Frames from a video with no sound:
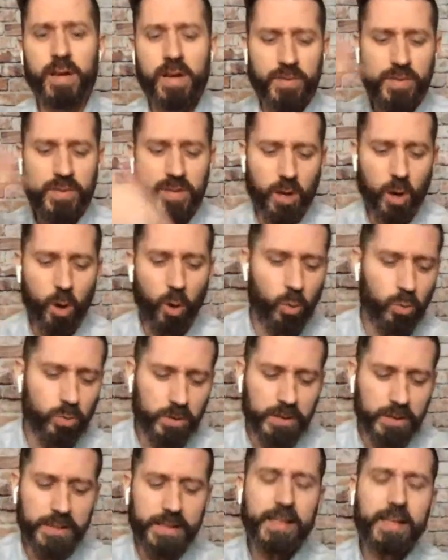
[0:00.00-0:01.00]
The
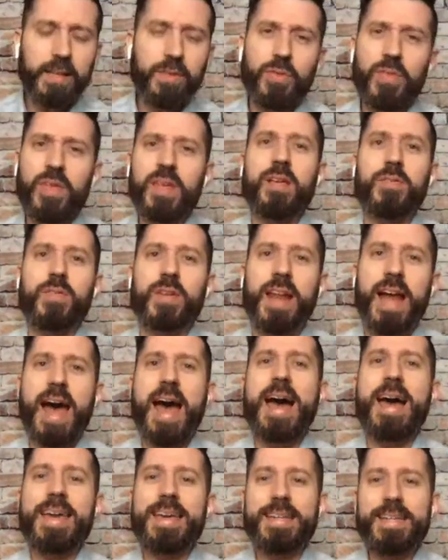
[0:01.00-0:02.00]
only thing that
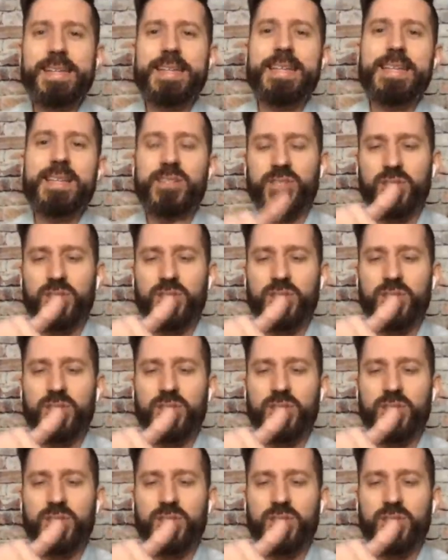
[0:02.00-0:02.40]
I need